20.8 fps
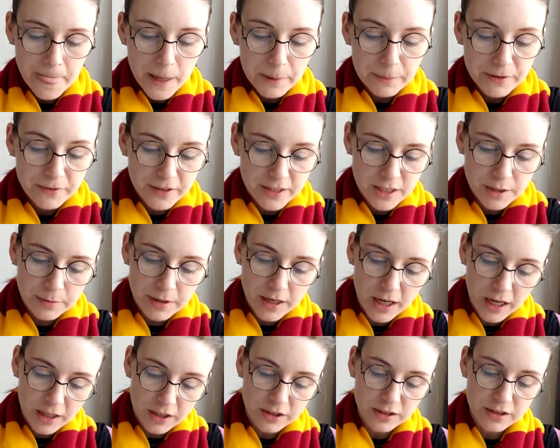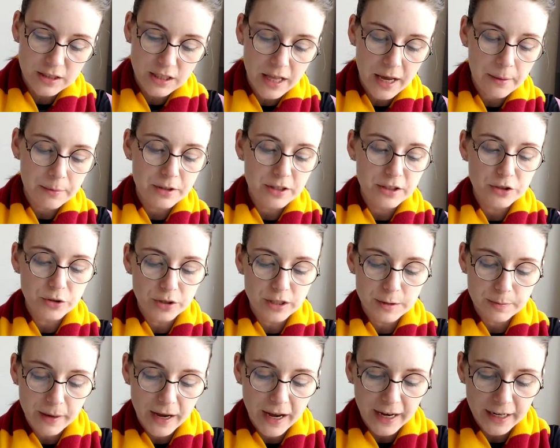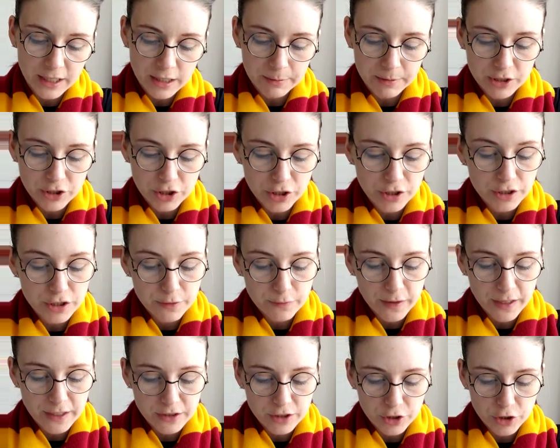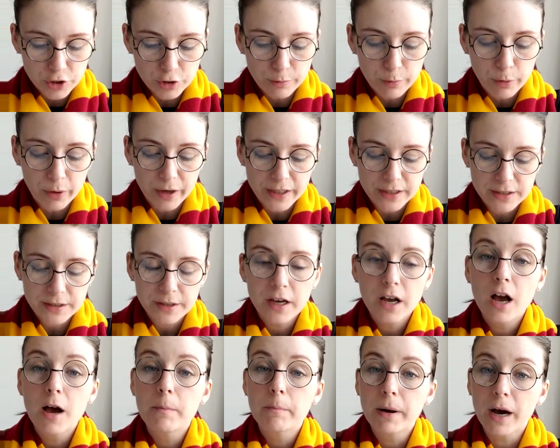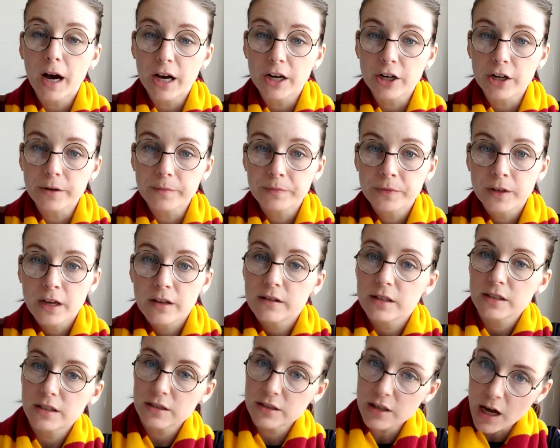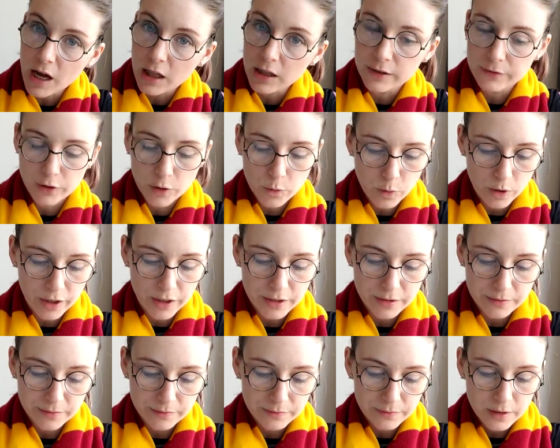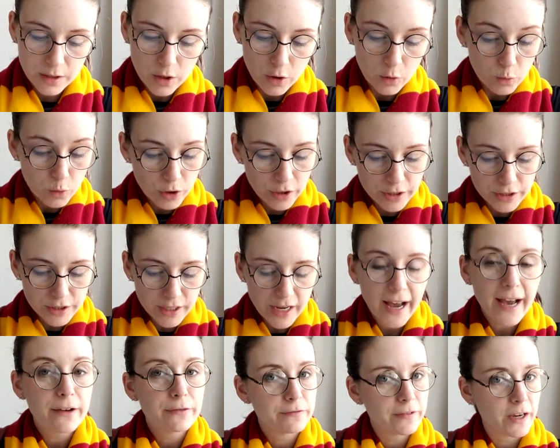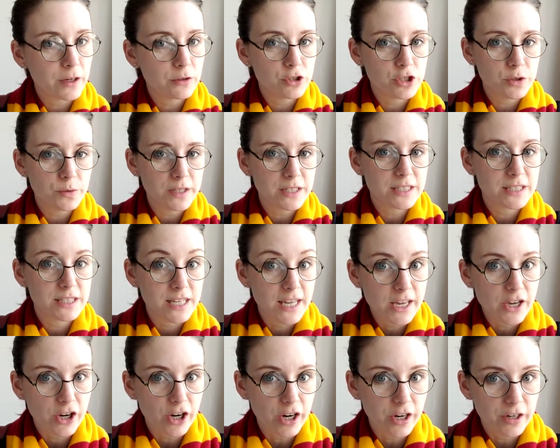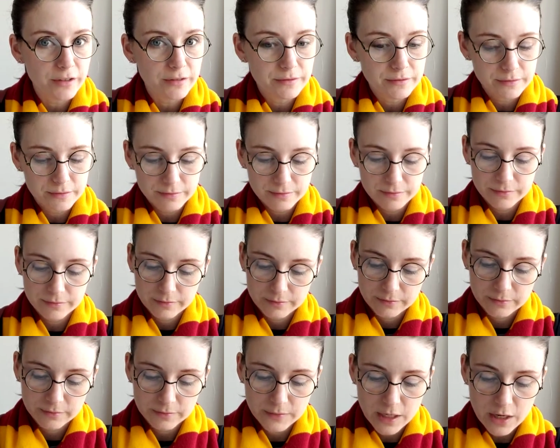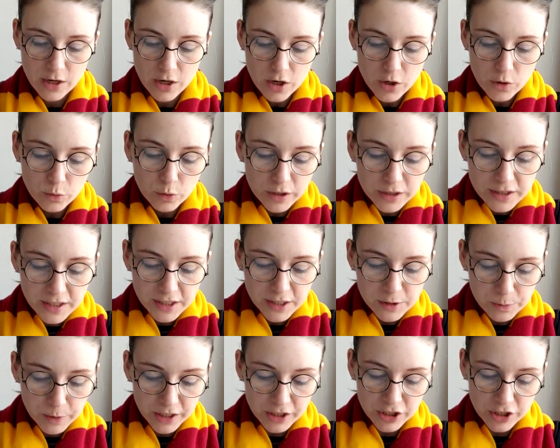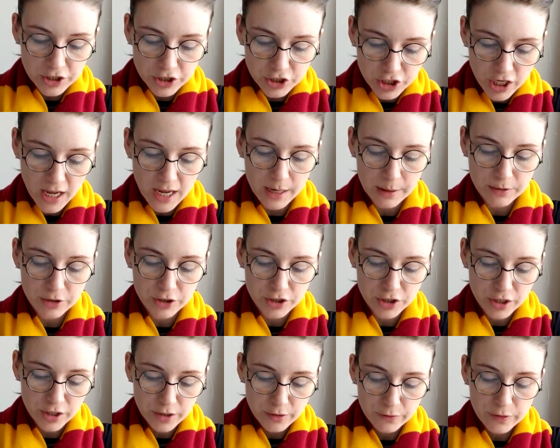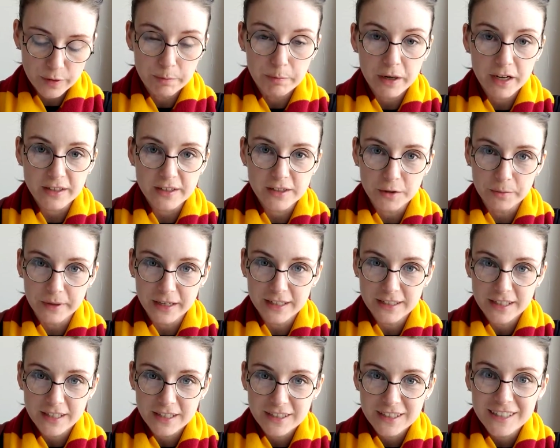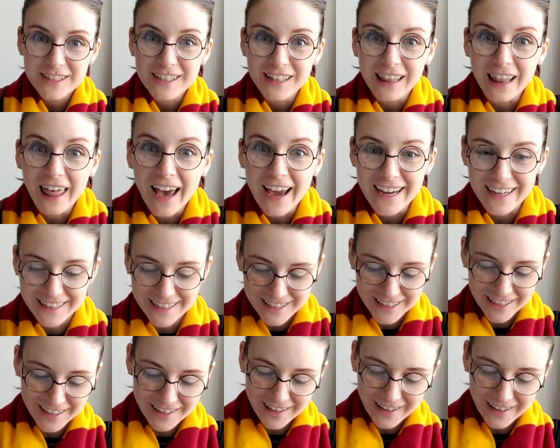Professor McGonagall slammed the doors behind him and turned to face the two boys. "Potter, this is Oliver Wood. Wood, I've found you a seeker." Wood's expression changed from puzzlement to delight.